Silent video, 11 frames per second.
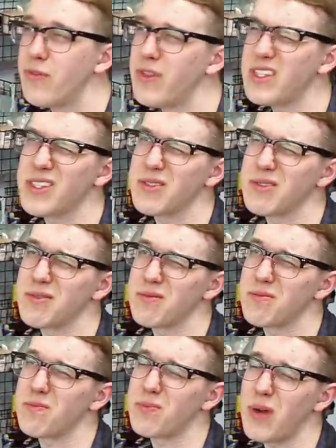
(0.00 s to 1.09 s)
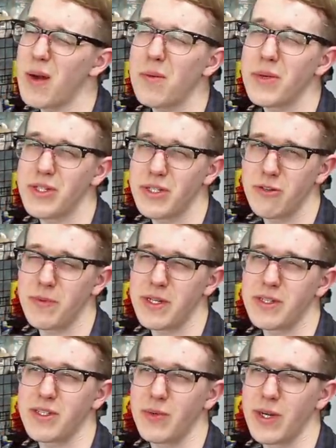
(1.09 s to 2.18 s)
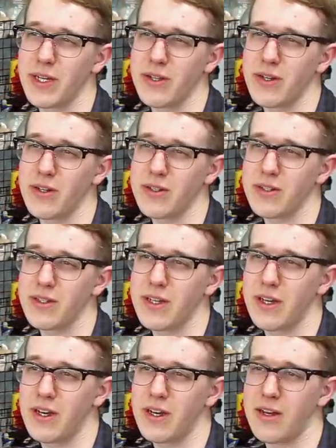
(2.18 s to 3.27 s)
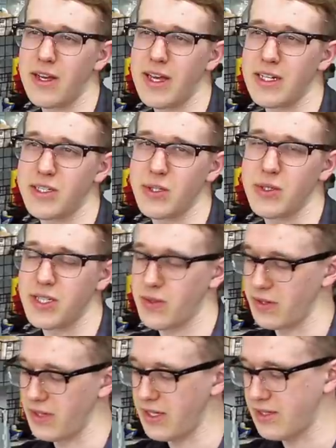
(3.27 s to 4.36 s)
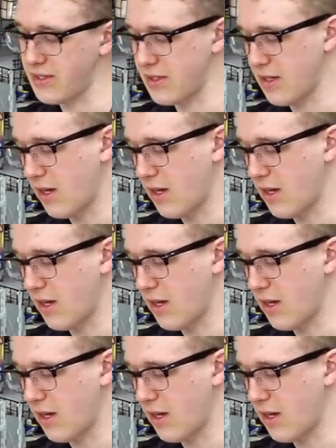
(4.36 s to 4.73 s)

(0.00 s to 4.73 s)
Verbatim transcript: This probably should have been just a regular uh, H G U C release.